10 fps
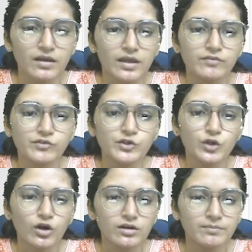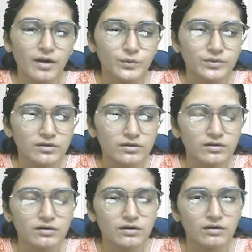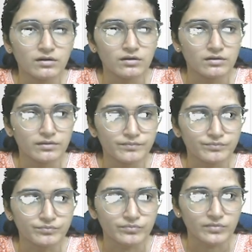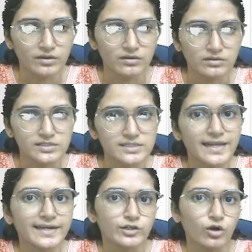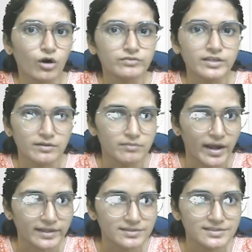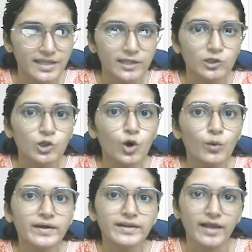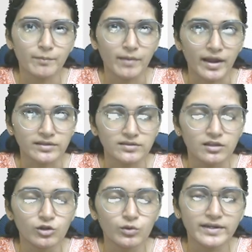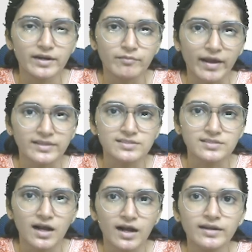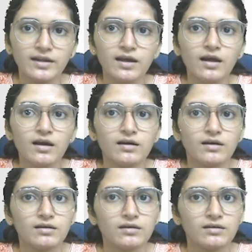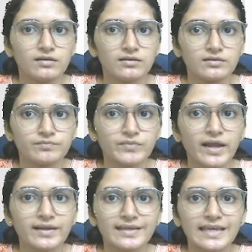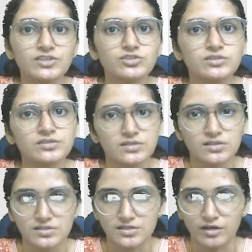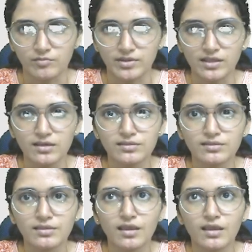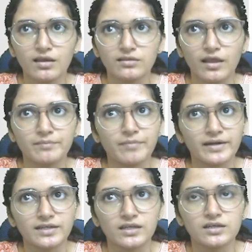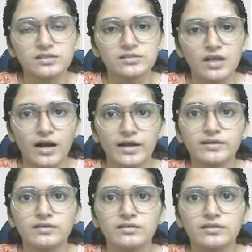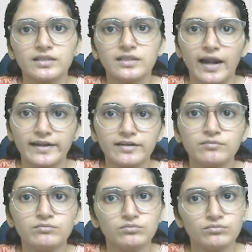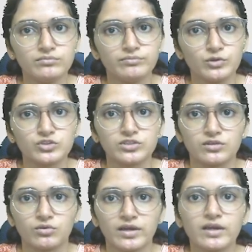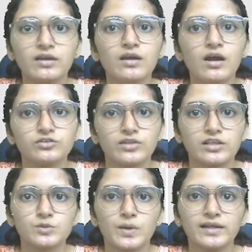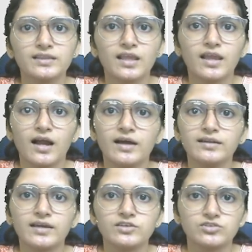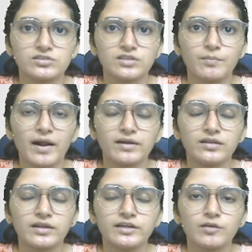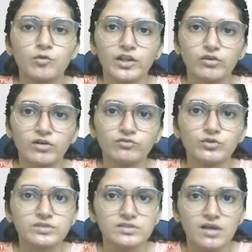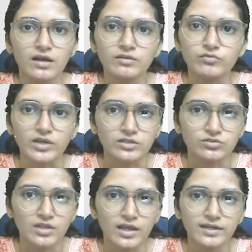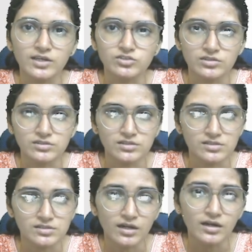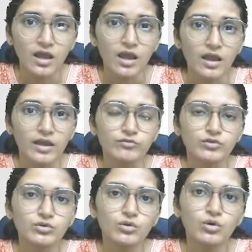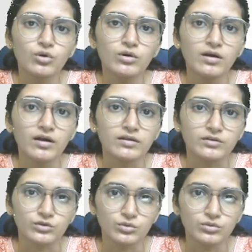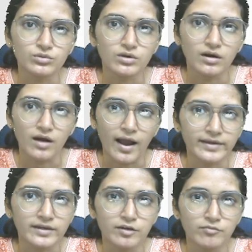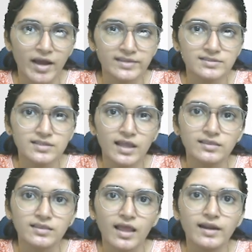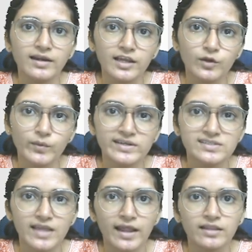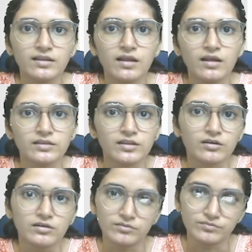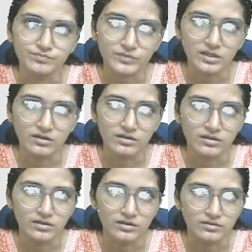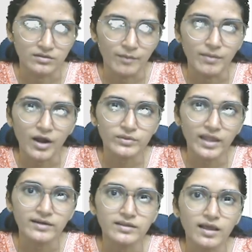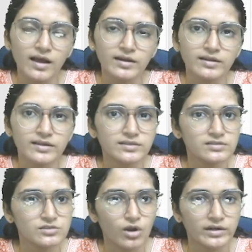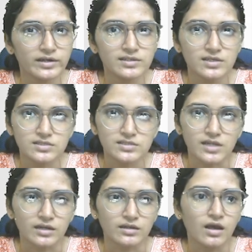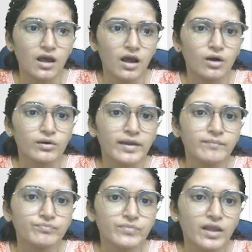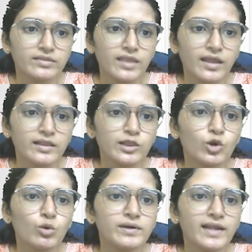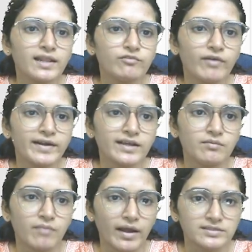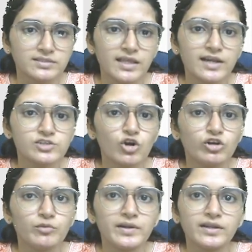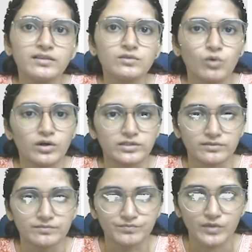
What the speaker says: If you talk about the state of the amines, then lower amines are they are gaseous in state, meaning their particles are in random motion. Okay, so that's why they are gaseous. The intermolecular forces are weak, so they are gaseous in state. If you go to higher amines, then they are liquids, and the above that they are in solid state. Okay, then lower aliphatic amines, they are soluble in water.